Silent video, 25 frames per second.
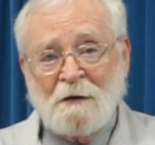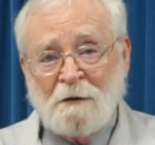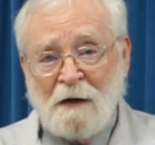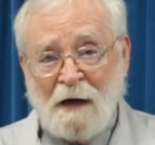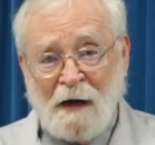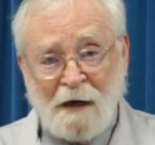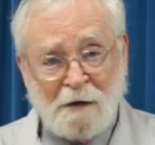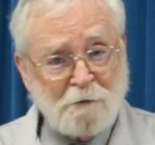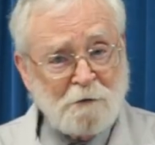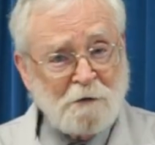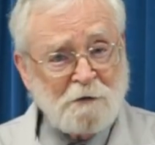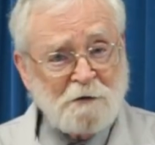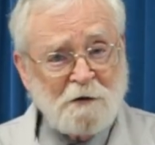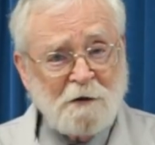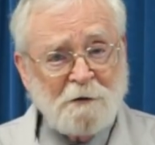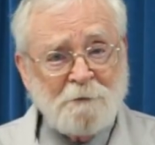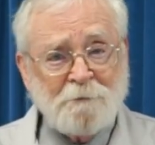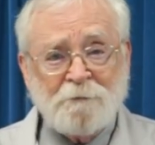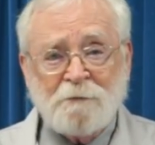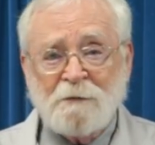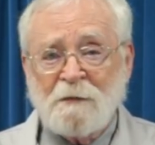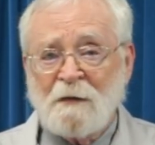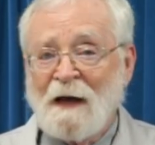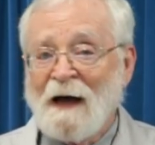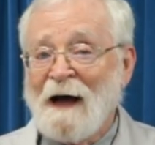
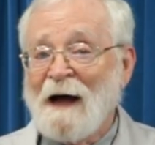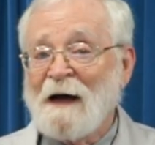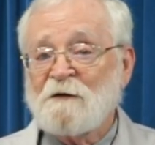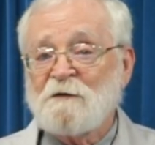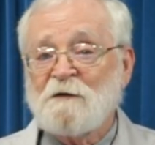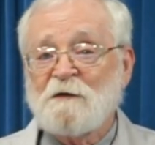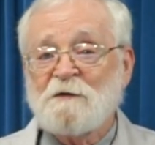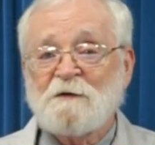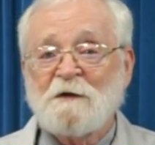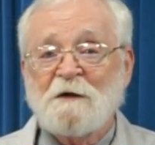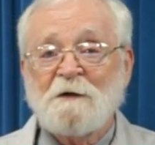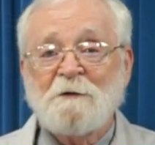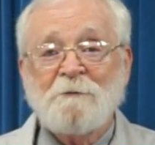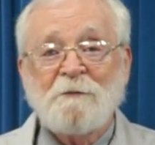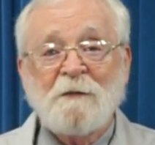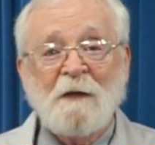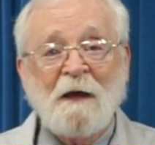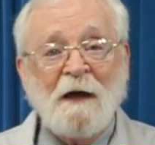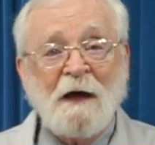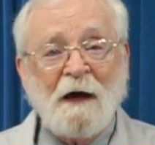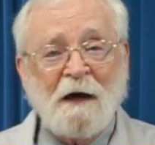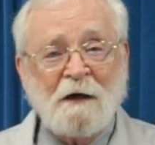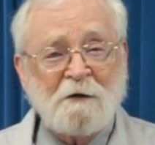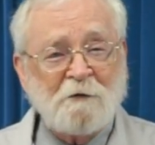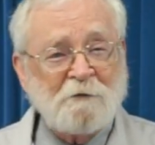hydrogen, oxygen,
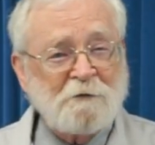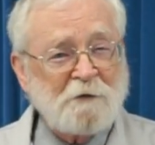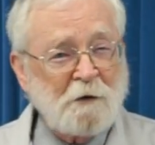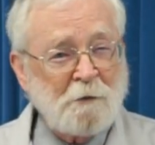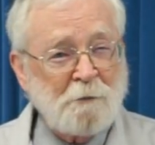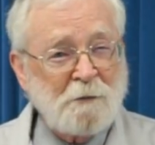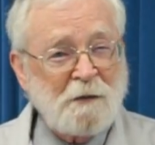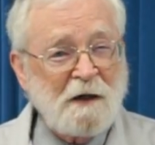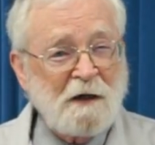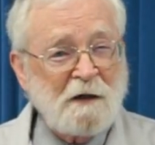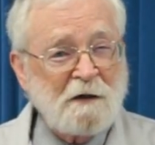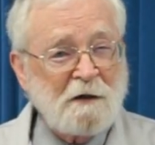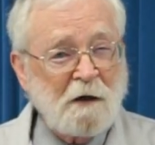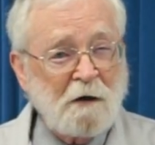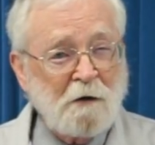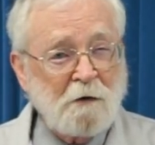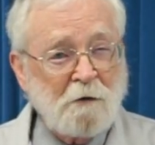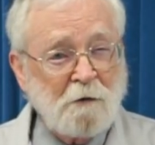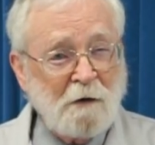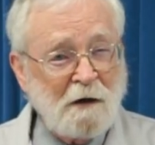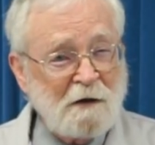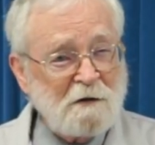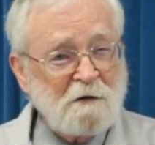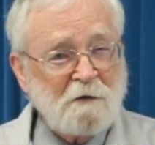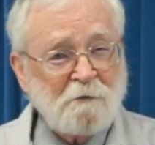and if they're being
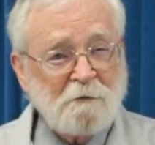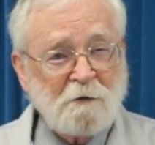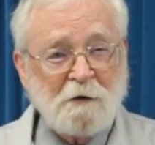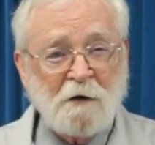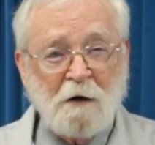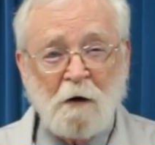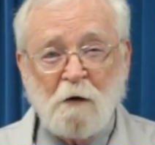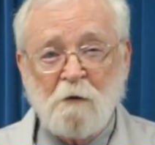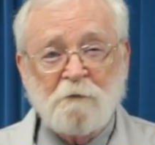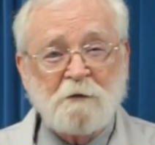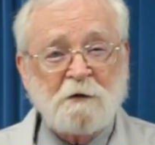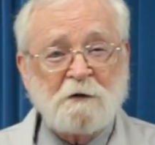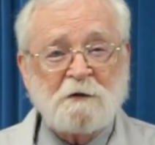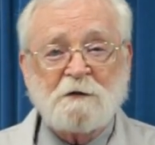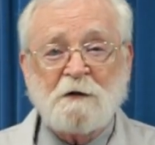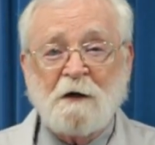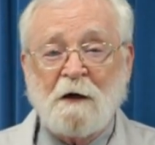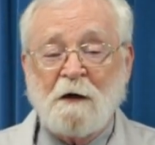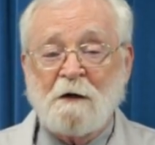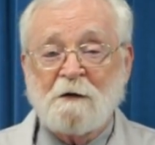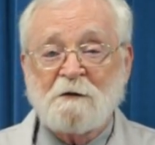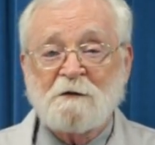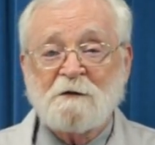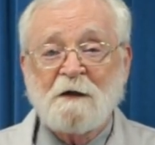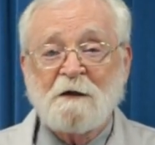aggressively
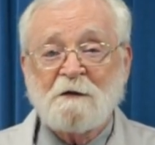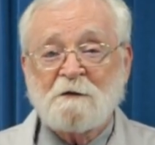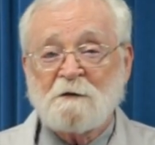overcharged,